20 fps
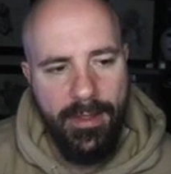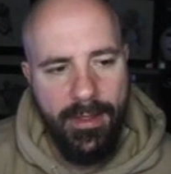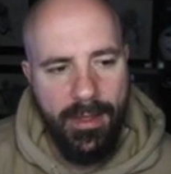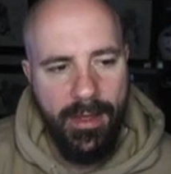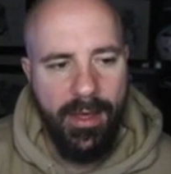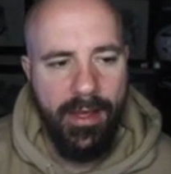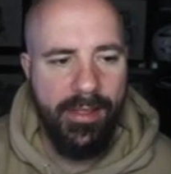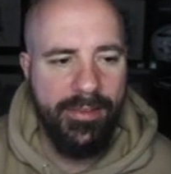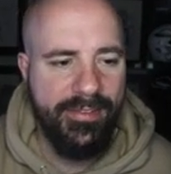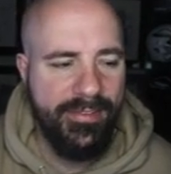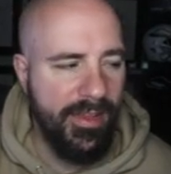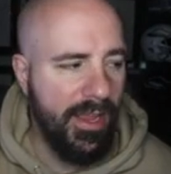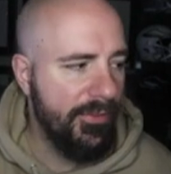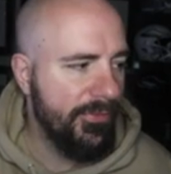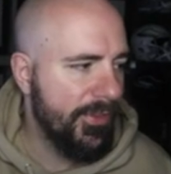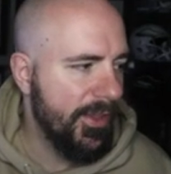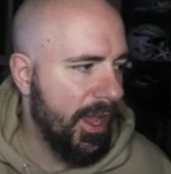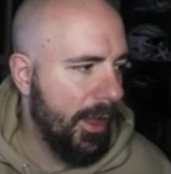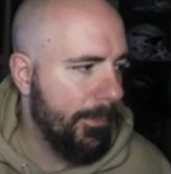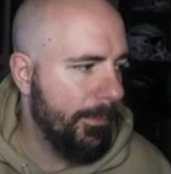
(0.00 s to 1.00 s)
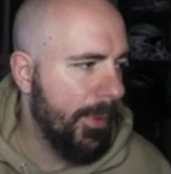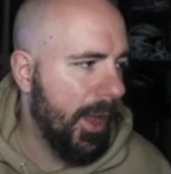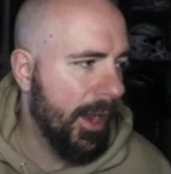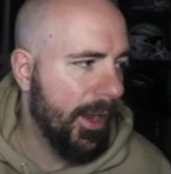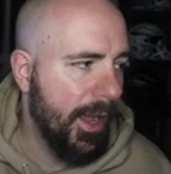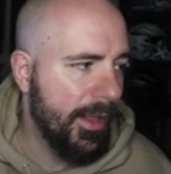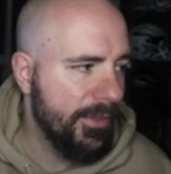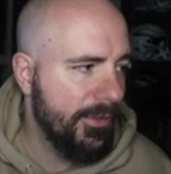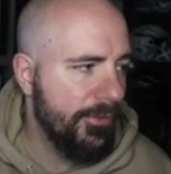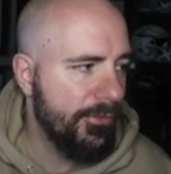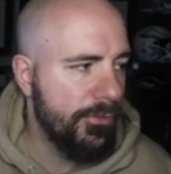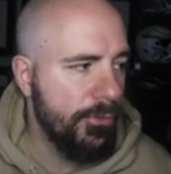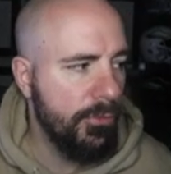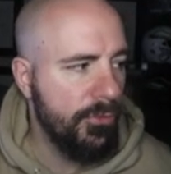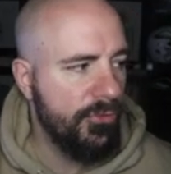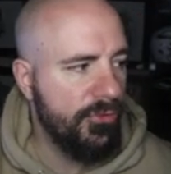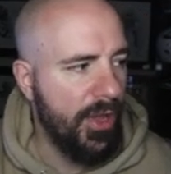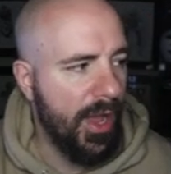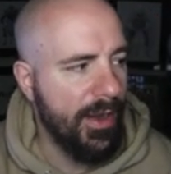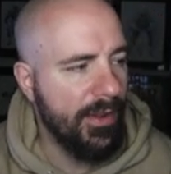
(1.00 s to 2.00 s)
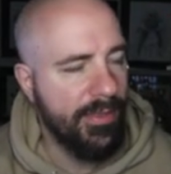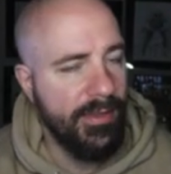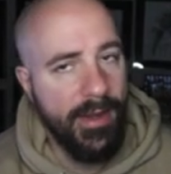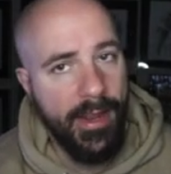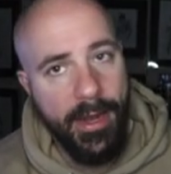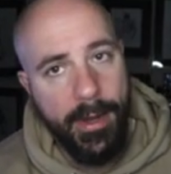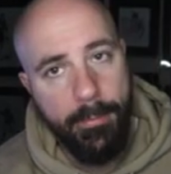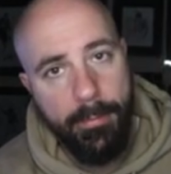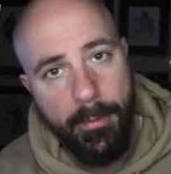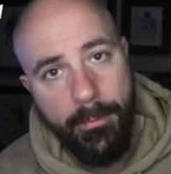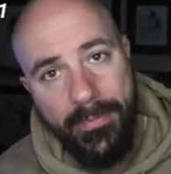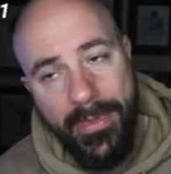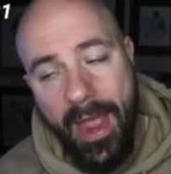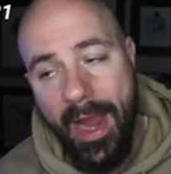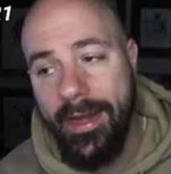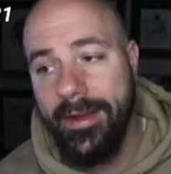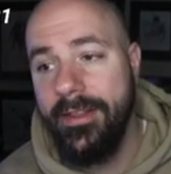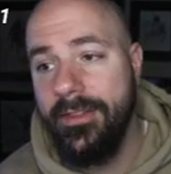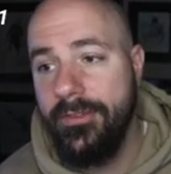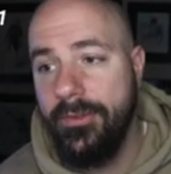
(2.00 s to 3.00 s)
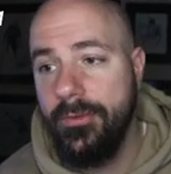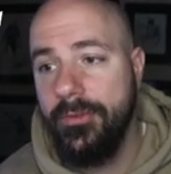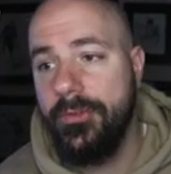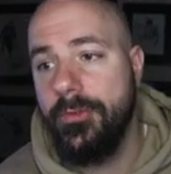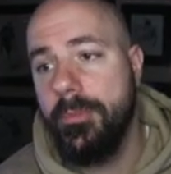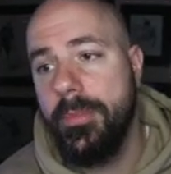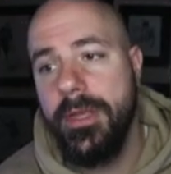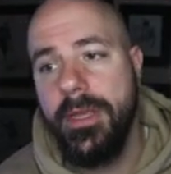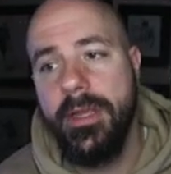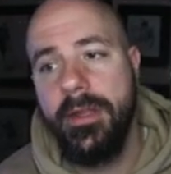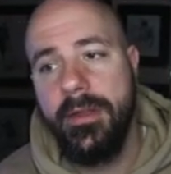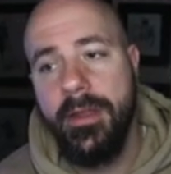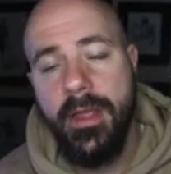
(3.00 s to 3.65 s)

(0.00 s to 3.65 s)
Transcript: Uh, safety, I, I, got this new Johnathan Abram 92 speed.